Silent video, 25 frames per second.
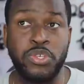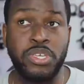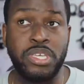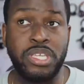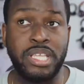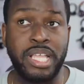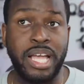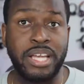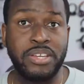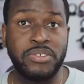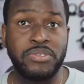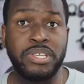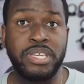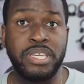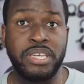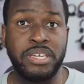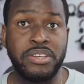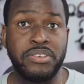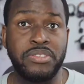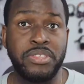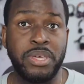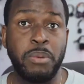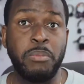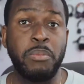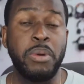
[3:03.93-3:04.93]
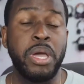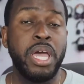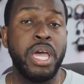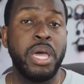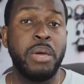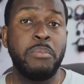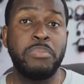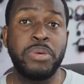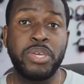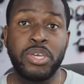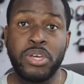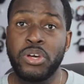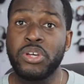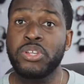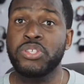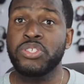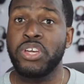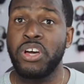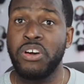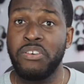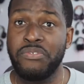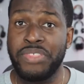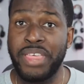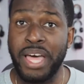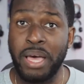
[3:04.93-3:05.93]
you can actually hear them because
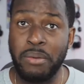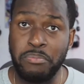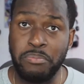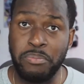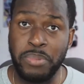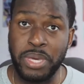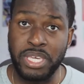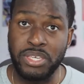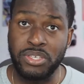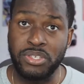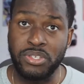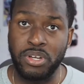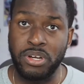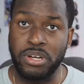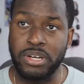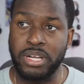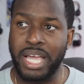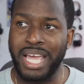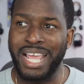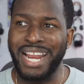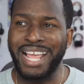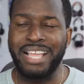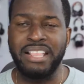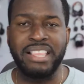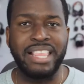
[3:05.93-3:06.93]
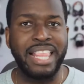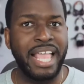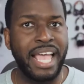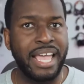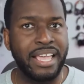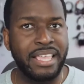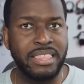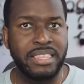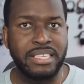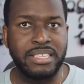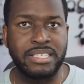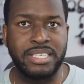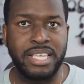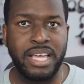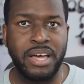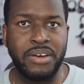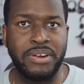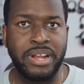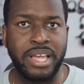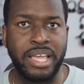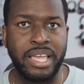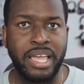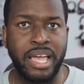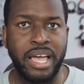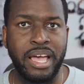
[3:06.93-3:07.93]
of that bass dock, and I like the
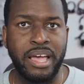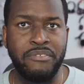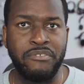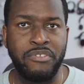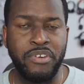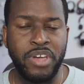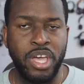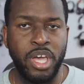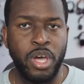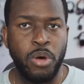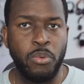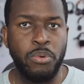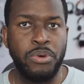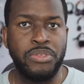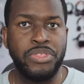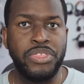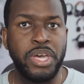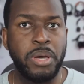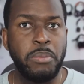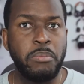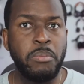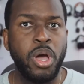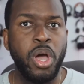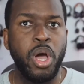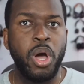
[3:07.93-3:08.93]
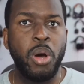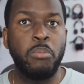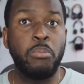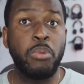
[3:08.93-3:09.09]
sound I have with them,